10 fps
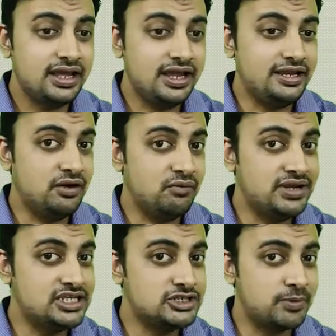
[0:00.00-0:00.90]
in
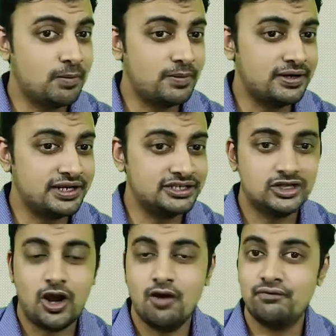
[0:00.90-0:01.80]
which properties
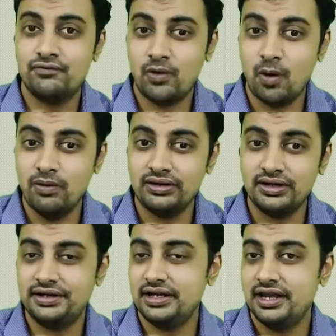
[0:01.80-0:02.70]
of
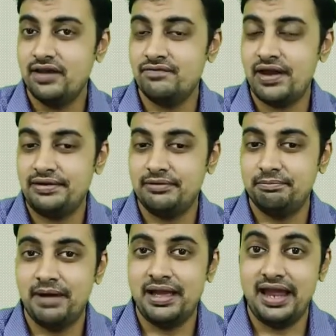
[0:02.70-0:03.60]
concrete affect
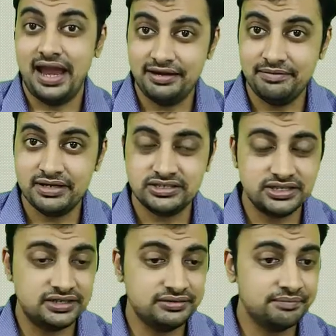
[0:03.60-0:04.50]
by
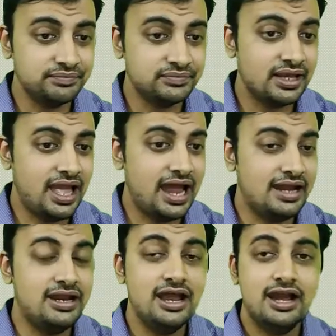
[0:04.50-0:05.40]
admixture,
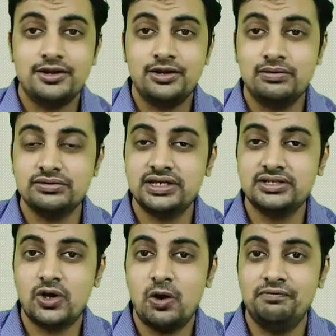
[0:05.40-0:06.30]
and
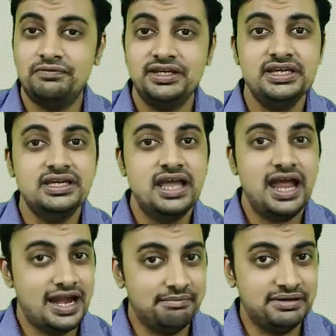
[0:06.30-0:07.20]
doses of the
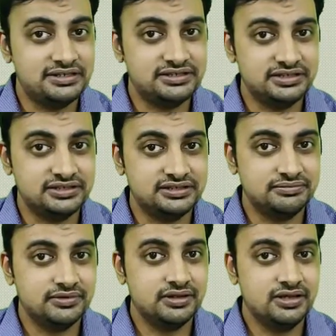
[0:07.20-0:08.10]
admixtures.
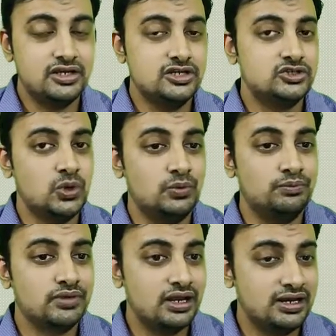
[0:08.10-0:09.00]

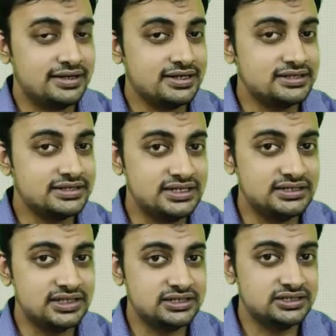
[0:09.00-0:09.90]
So let us
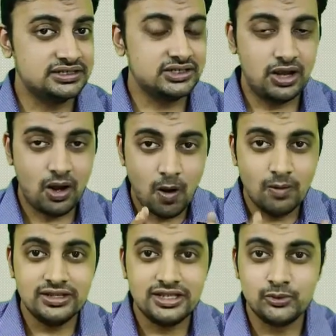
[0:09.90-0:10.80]
discuss
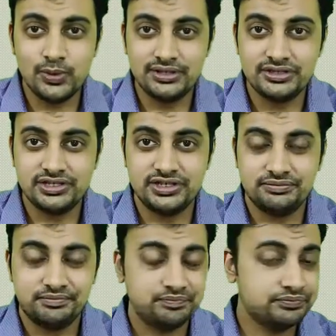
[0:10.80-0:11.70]
all the question.
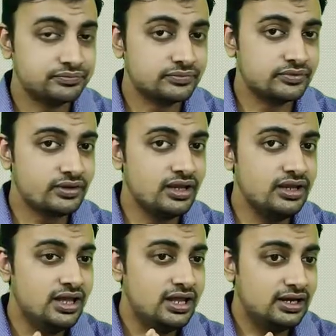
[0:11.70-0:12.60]

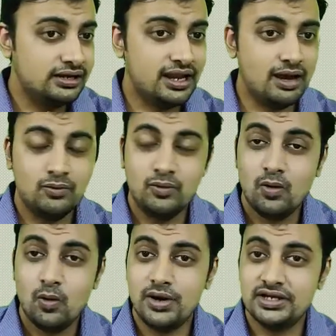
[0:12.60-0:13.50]
Now,
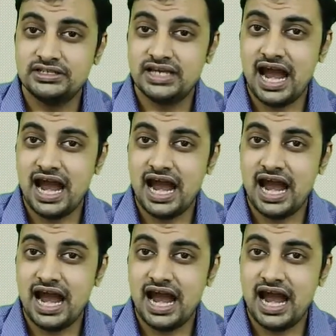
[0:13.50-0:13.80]
what is